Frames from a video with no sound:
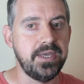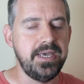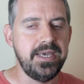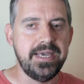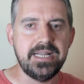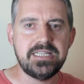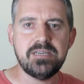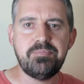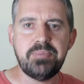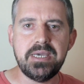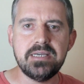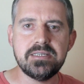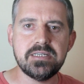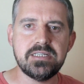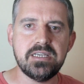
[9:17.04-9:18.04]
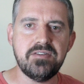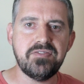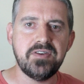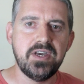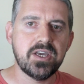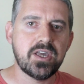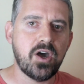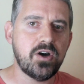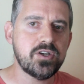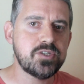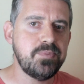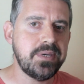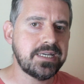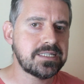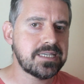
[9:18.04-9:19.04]
It appears as if
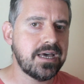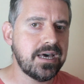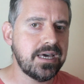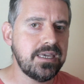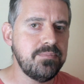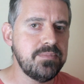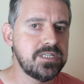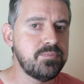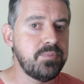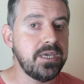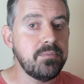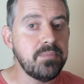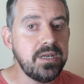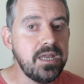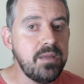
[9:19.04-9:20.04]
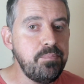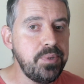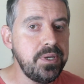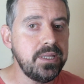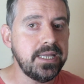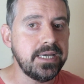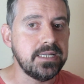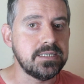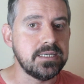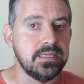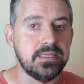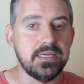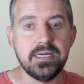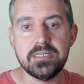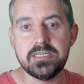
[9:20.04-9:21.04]
cosmic time is being
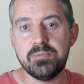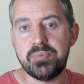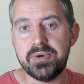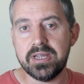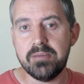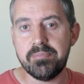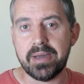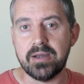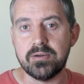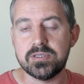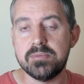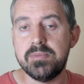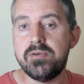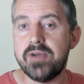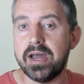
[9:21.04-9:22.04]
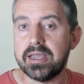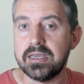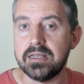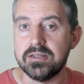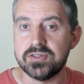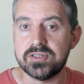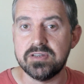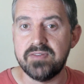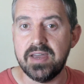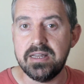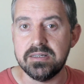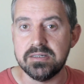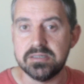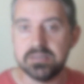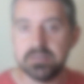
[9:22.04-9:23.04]
manipulated to bring about a miraculous
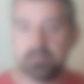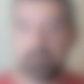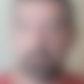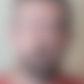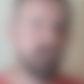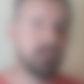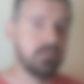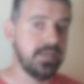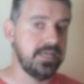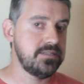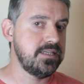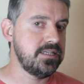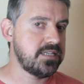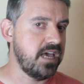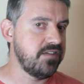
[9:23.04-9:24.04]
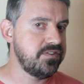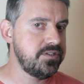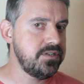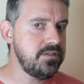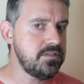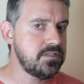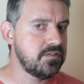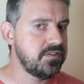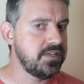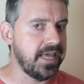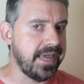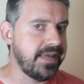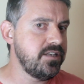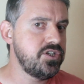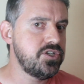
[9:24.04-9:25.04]
event. Is this evidence of an
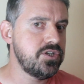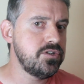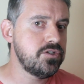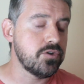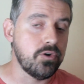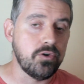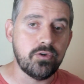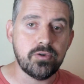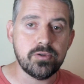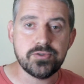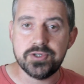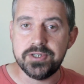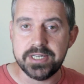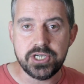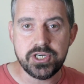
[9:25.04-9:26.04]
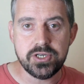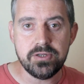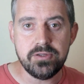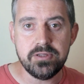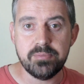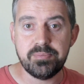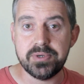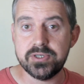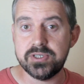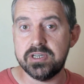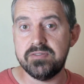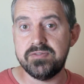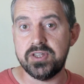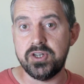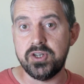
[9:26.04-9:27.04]
ancient oral tradition that
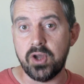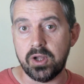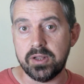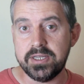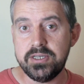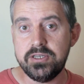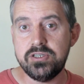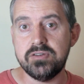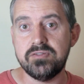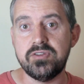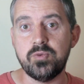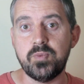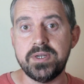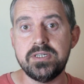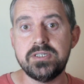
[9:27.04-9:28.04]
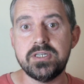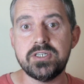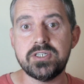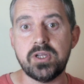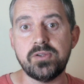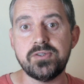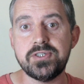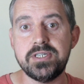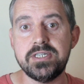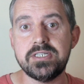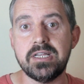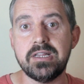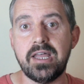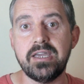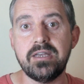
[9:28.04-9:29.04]
preserved the knowledge of the winter solstice
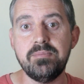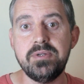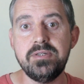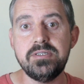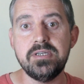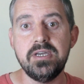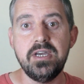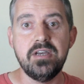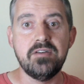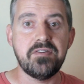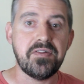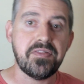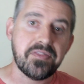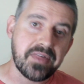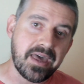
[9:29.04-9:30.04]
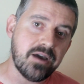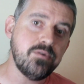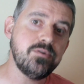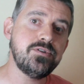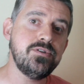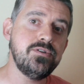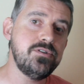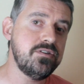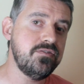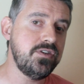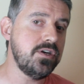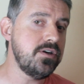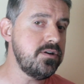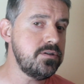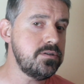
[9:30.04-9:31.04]
alignment for thousands of
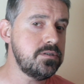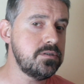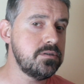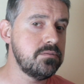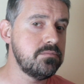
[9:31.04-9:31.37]
years?